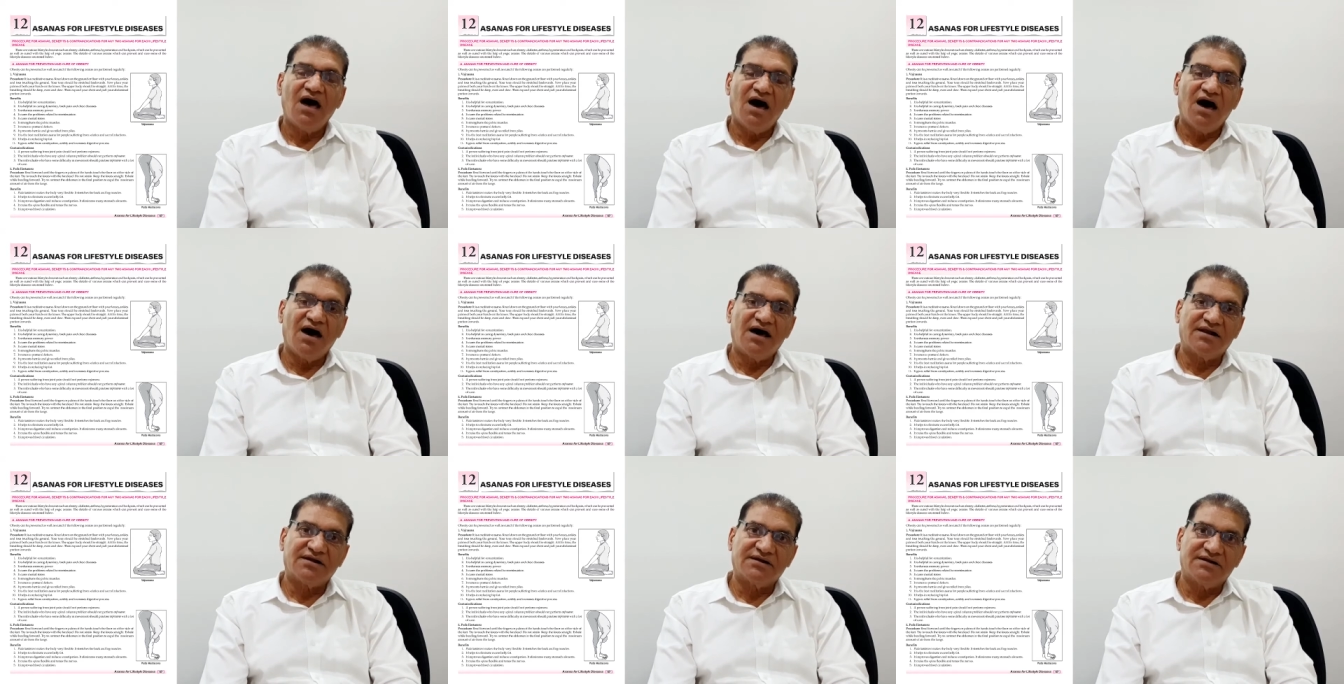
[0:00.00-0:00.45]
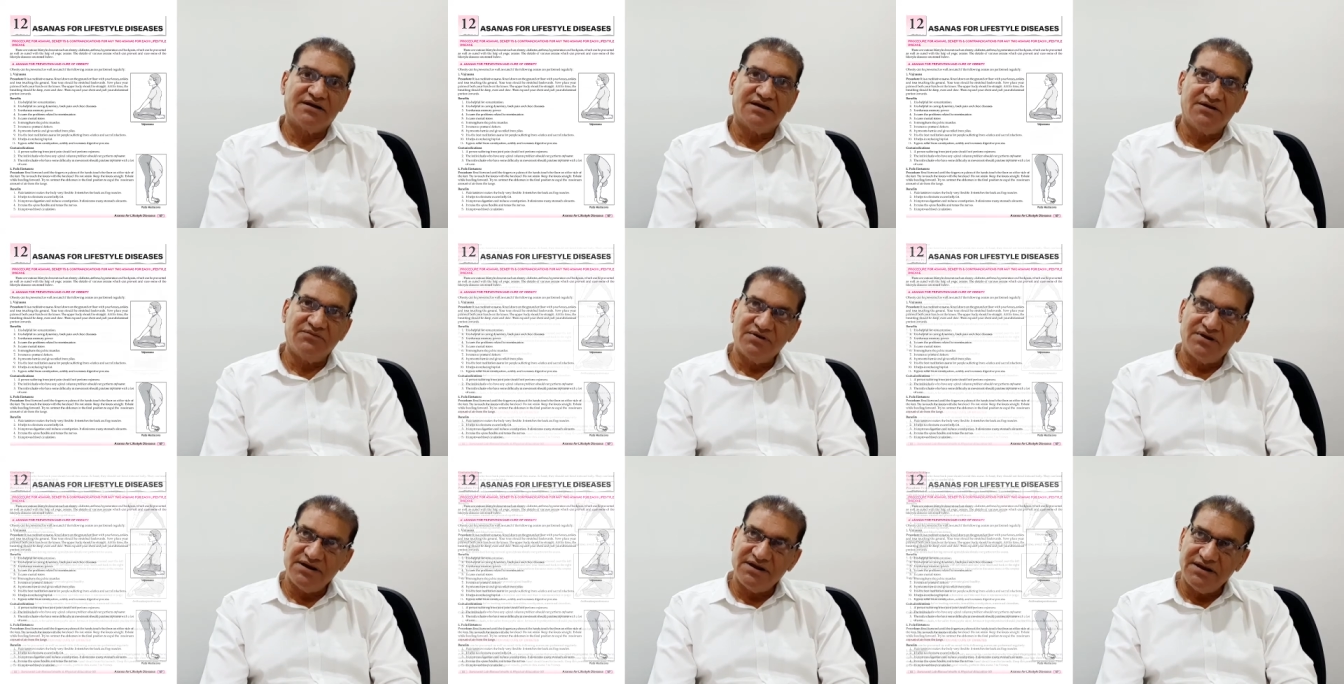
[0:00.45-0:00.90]
are
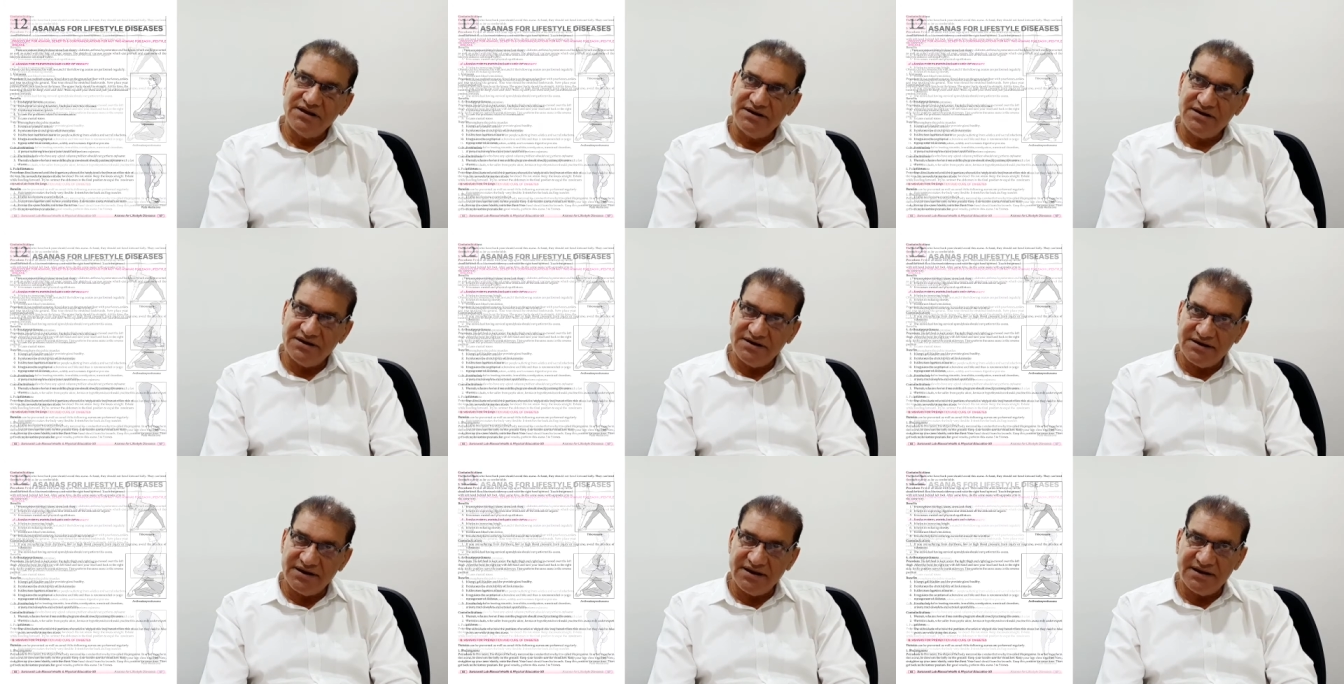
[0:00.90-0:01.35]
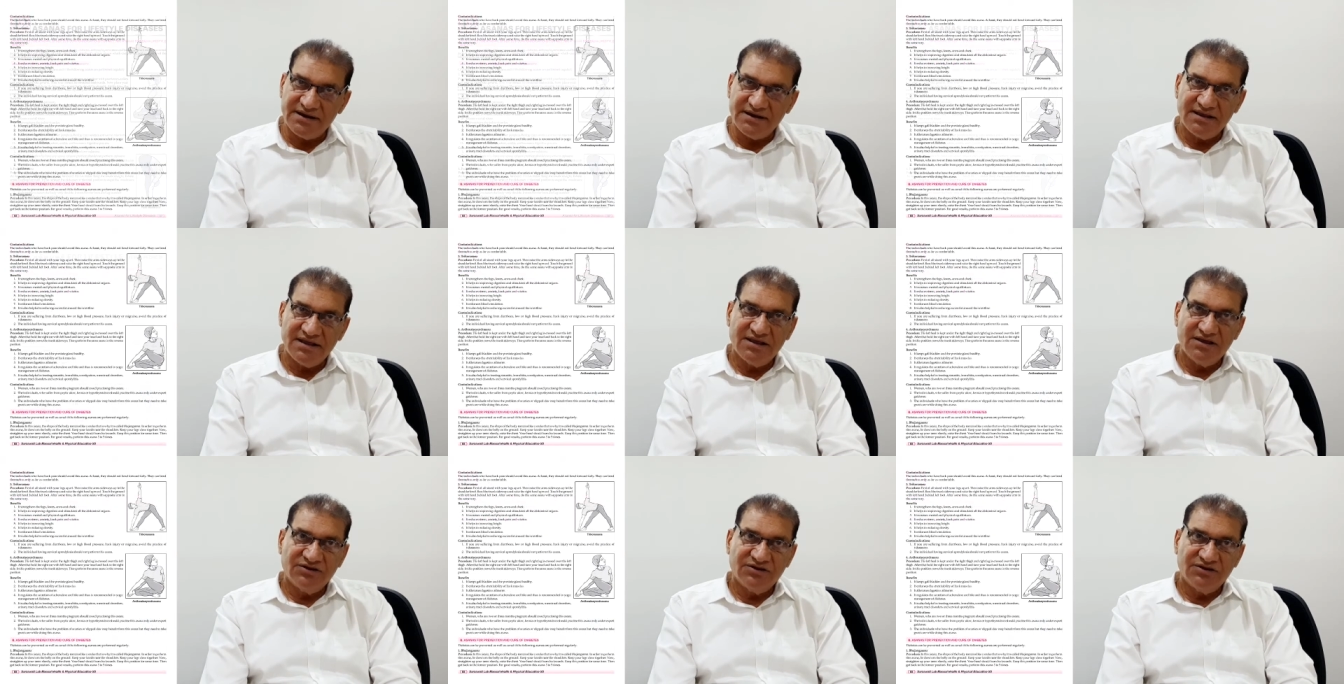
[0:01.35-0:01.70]
given in detail